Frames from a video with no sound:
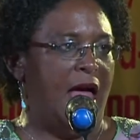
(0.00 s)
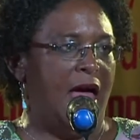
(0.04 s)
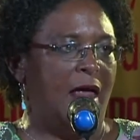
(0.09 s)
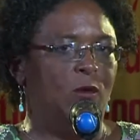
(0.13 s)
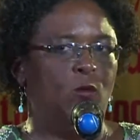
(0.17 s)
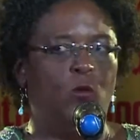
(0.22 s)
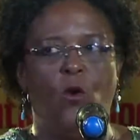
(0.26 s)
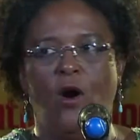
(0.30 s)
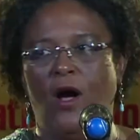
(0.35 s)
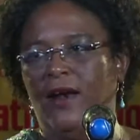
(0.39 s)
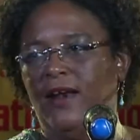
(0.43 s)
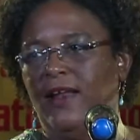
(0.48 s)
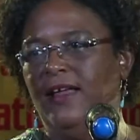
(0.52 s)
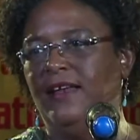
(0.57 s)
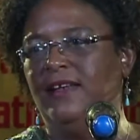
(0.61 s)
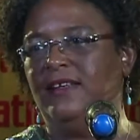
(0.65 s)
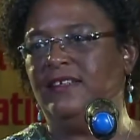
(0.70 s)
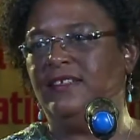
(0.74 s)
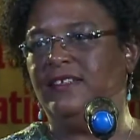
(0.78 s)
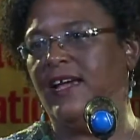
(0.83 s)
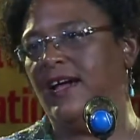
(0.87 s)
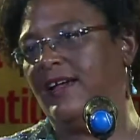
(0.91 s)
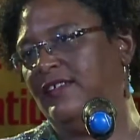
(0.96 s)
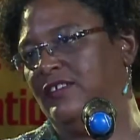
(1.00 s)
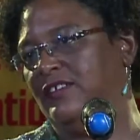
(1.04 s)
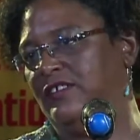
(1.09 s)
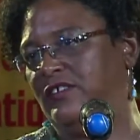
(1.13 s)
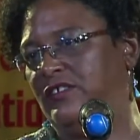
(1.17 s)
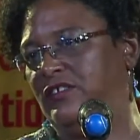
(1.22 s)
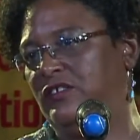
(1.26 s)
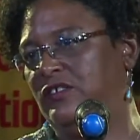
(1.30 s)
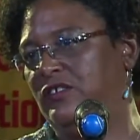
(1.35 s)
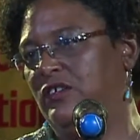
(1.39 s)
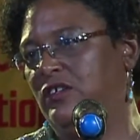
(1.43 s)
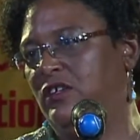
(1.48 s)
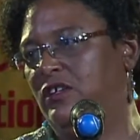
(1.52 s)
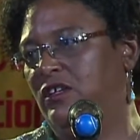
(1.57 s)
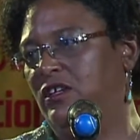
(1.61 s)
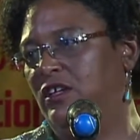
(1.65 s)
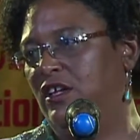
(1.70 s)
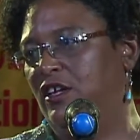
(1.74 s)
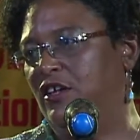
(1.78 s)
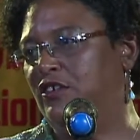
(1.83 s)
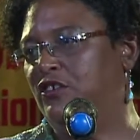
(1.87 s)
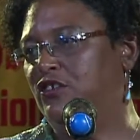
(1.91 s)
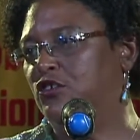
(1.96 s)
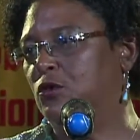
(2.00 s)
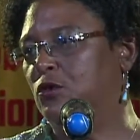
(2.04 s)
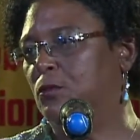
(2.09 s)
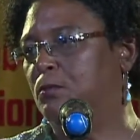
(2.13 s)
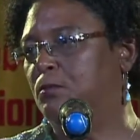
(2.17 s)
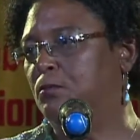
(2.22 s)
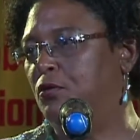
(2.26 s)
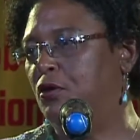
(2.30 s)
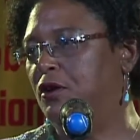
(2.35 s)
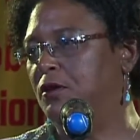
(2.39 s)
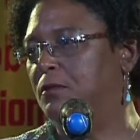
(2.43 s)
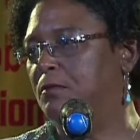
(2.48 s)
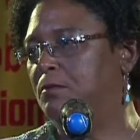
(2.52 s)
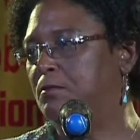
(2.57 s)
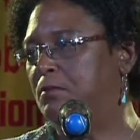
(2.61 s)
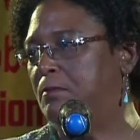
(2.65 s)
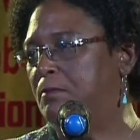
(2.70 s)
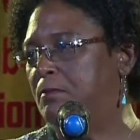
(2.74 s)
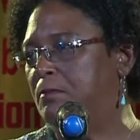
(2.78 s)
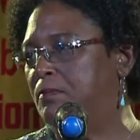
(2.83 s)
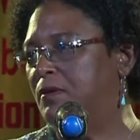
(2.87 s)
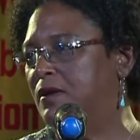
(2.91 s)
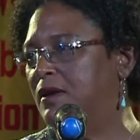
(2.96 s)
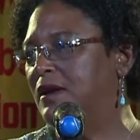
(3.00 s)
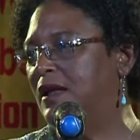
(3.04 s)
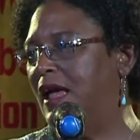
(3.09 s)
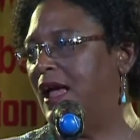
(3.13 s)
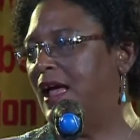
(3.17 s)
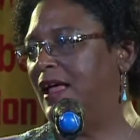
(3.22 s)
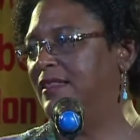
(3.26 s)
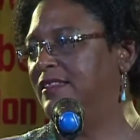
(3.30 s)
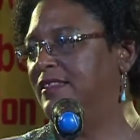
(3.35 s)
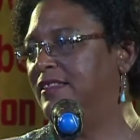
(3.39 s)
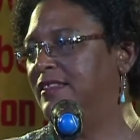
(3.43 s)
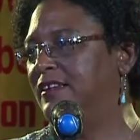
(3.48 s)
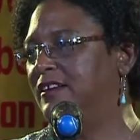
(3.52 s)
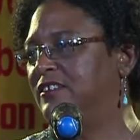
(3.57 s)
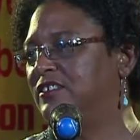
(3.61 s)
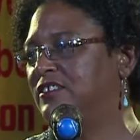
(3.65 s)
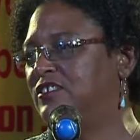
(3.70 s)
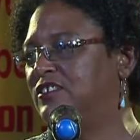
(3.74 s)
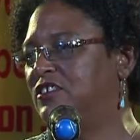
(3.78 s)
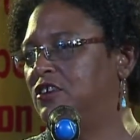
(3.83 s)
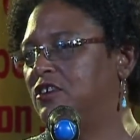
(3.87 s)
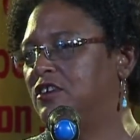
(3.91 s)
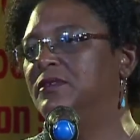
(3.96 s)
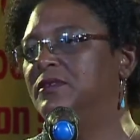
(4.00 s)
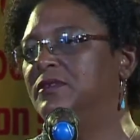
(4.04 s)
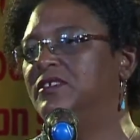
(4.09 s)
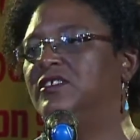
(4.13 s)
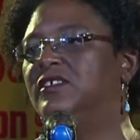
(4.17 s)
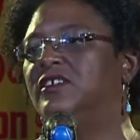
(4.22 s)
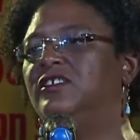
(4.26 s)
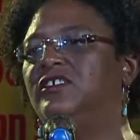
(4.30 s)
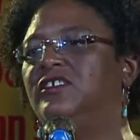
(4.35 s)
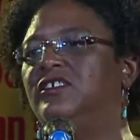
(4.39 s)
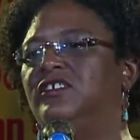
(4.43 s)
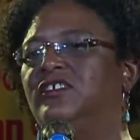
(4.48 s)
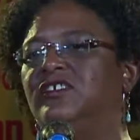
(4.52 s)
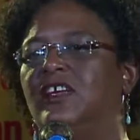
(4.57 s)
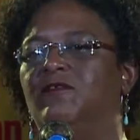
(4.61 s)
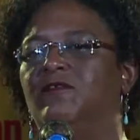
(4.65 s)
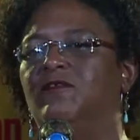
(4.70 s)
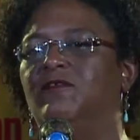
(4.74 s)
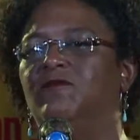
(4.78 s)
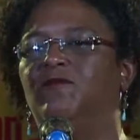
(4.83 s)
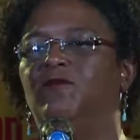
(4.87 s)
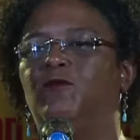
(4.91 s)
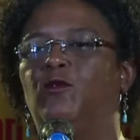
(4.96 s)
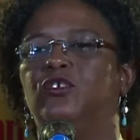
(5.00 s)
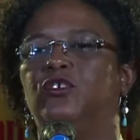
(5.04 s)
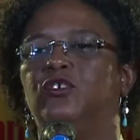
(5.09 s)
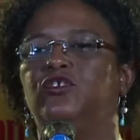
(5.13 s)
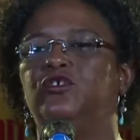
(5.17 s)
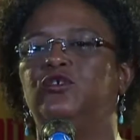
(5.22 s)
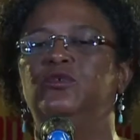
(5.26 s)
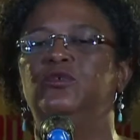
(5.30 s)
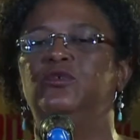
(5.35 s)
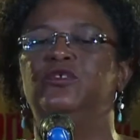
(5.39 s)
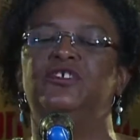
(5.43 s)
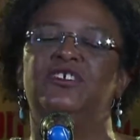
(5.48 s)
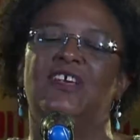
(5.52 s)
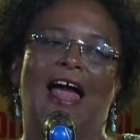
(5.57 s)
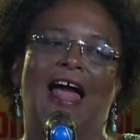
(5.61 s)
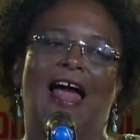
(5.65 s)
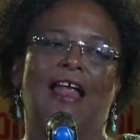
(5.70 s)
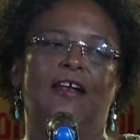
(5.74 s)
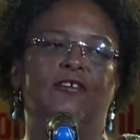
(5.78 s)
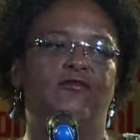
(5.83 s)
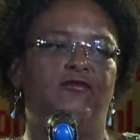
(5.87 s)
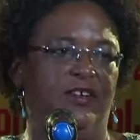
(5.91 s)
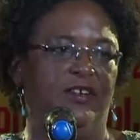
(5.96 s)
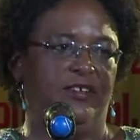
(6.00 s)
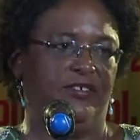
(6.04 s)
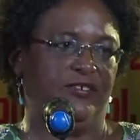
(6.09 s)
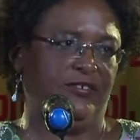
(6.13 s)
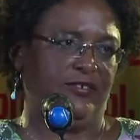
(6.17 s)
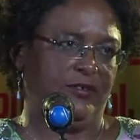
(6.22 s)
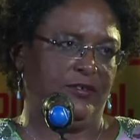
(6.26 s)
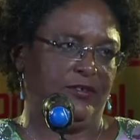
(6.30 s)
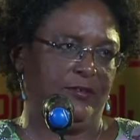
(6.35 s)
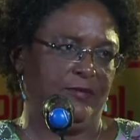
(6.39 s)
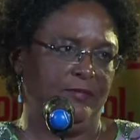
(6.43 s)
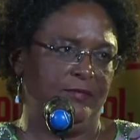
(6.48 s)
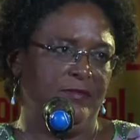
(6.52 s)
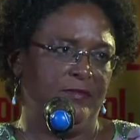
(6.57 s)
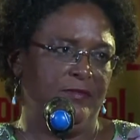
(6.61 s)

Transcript: And what it does is to put people and their circumstances and fortunes at risk.